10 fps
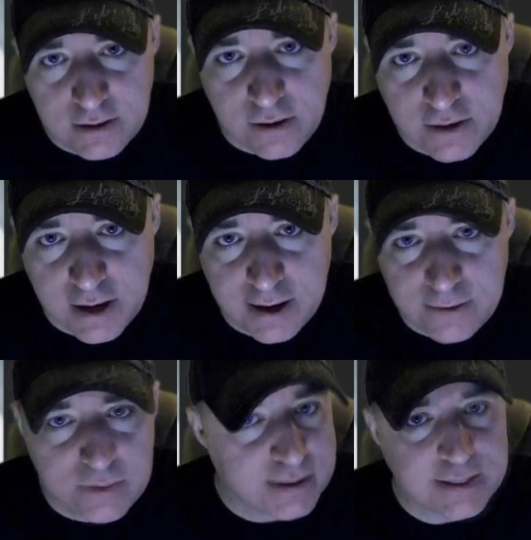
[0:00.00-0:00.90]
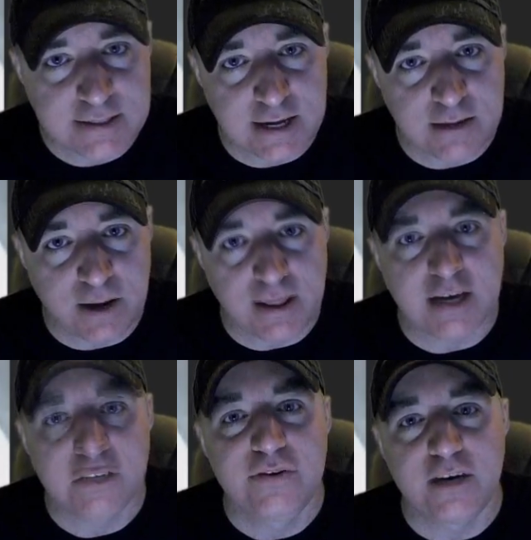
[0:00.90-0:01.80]
Okay? Like I said in my
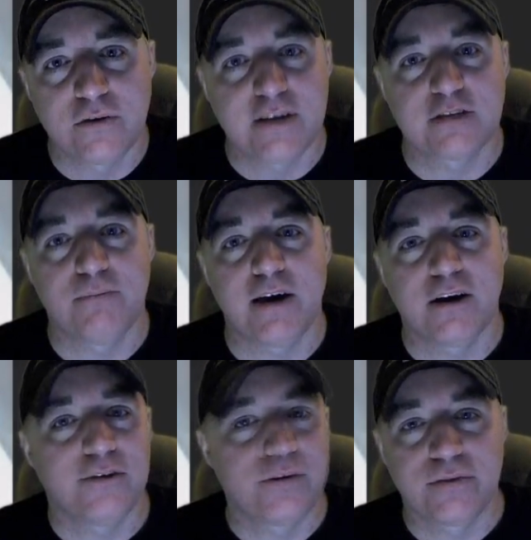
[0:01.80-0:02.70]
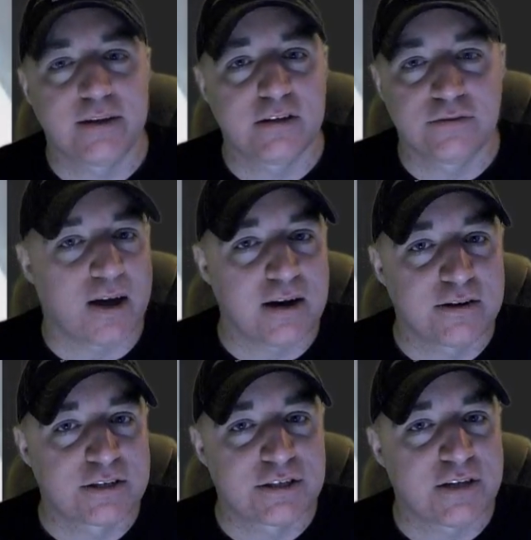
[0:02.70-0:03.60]
last video, it doesn't matter if you think this
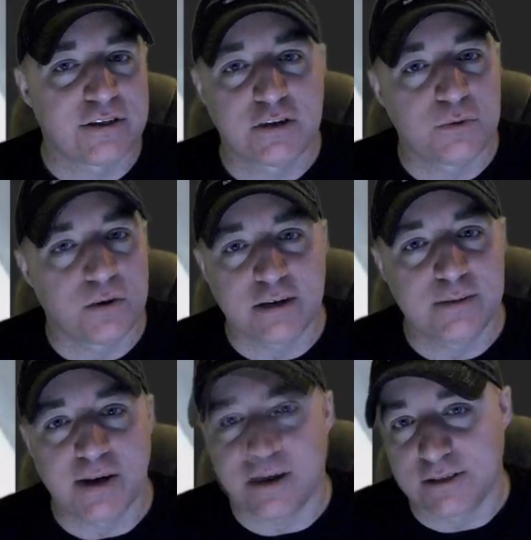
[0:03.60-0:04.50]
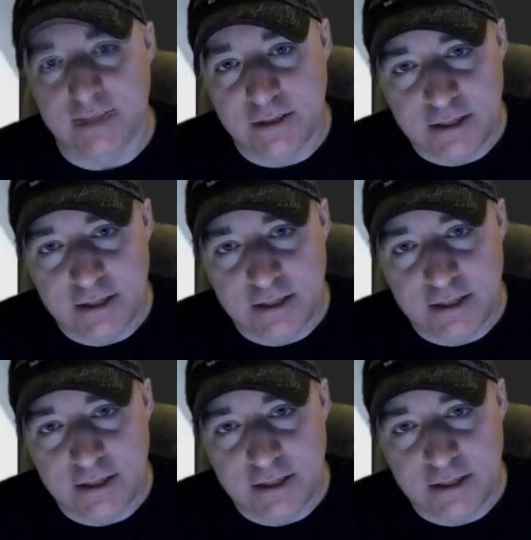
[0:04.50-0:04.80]
virus is nothing to worry about.